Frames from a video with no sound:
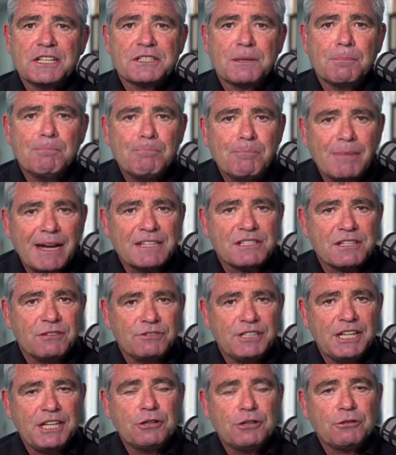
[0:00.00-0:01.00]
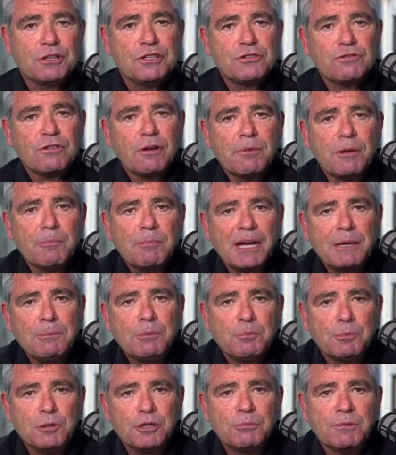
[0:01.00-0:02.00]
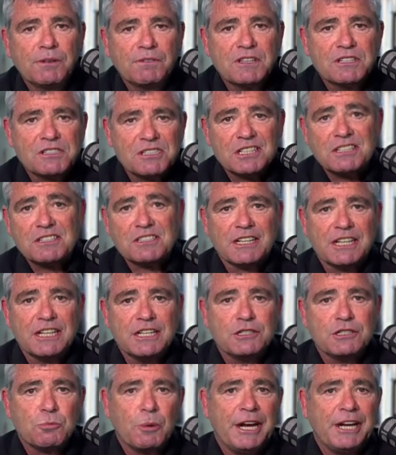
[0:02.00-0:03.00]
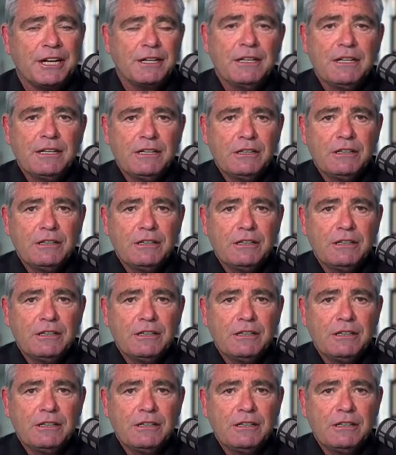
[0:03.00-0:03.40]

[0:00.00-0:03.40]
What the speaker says: it's a massive decrease from the baby boom of the 60s when